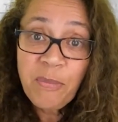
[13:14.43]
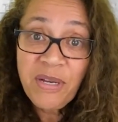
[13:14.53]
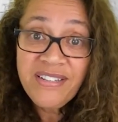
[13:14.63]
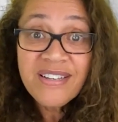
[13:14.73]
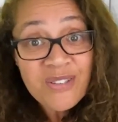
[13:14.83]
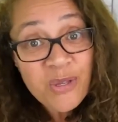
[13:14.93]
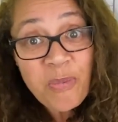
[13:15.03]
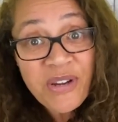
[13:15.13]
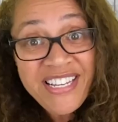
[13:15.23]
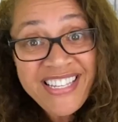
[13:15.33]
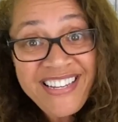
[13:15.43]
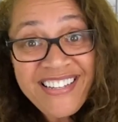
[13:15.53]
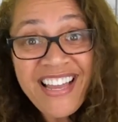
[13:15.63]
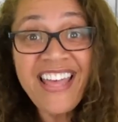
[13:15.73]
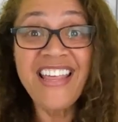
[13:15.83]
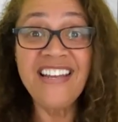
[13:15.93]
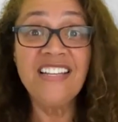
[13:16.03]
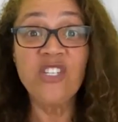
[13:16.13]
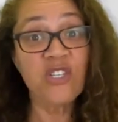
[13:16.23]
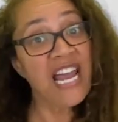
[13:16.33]
But super easy. And
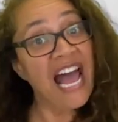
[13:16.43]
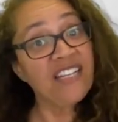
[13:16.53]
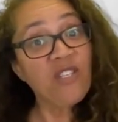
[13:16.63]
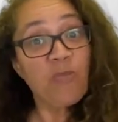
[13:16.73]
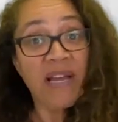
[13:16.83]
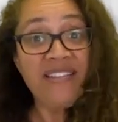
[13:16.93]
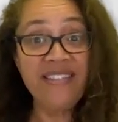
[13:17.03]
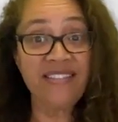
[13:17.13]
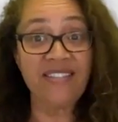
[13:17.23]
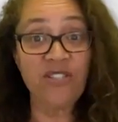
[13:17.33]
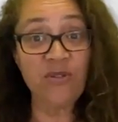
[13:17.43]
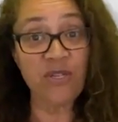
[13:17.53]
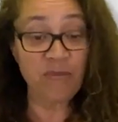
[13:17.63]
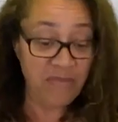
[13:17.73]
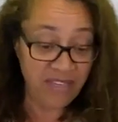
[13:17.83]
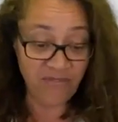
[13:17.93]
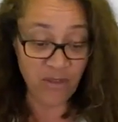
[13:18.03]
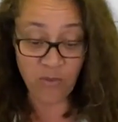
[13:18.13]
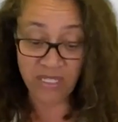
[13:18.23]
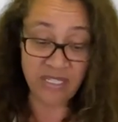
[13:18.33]
then just add spices to them if
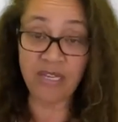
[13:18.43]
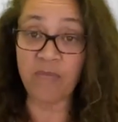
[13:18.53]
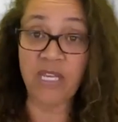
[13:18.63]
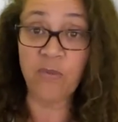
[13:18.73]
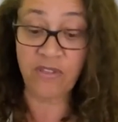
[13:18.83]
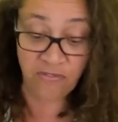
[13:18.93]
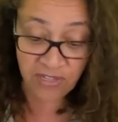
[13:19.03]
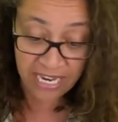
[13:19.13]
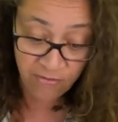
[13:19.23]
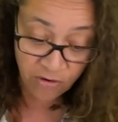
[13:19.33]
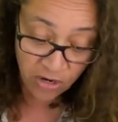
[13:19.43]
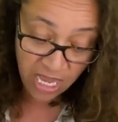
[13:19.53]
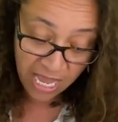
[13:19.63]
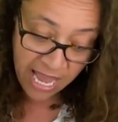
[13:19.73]
you want something with flavor